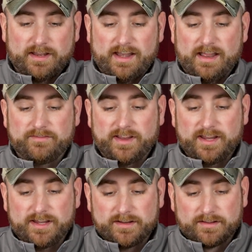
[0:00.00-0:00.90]
have
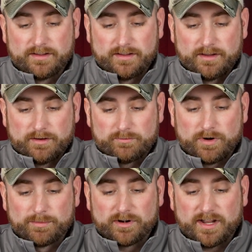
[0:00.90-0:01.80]
a
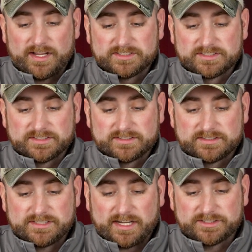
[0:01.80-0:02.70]
rubberized
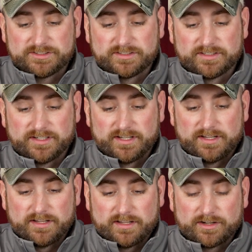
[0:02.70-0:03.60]
textured
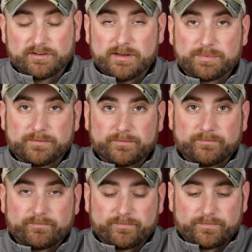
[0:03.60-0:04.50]
grip,
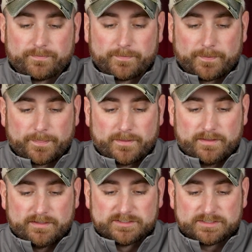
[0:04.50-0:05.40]

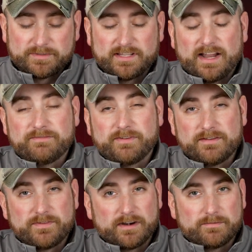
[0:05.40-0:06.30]
something that I find
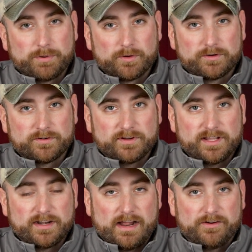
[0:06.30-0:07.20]
very important in
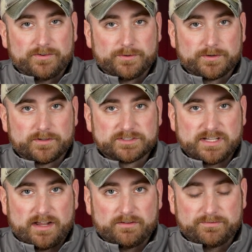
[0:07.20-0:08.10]
an outdoor
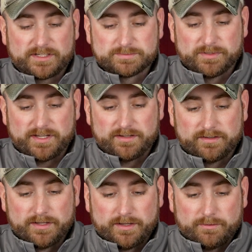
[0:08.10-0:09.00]
style fixed blade.
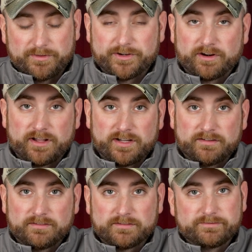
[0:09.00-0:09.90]
Whether you're
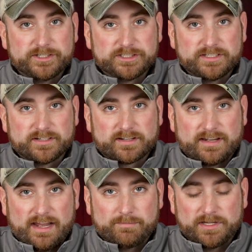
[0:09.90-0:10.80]
hunting, fishing,
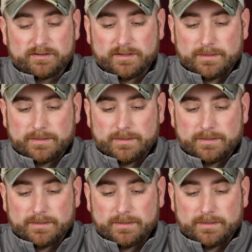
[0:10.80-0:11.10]
camping,